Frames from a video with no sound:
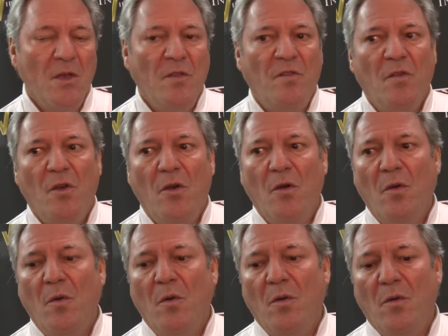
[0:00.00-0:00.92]

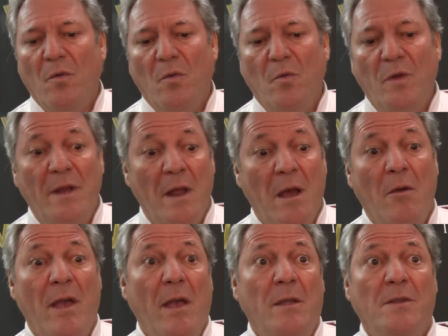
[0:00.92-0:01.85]
So we
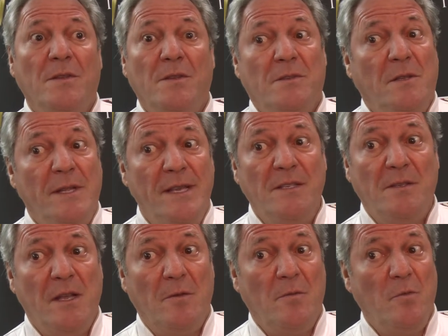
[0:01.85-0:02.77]
now had this lease
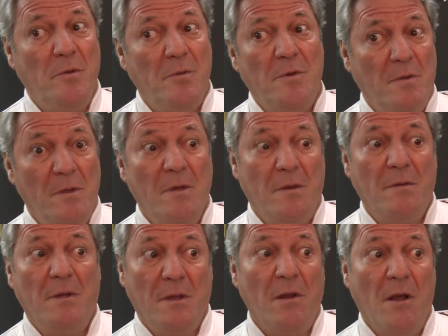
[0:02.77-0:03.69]
that
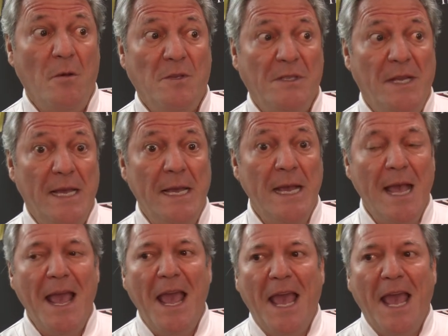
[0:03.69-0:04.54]
the clock was ticking,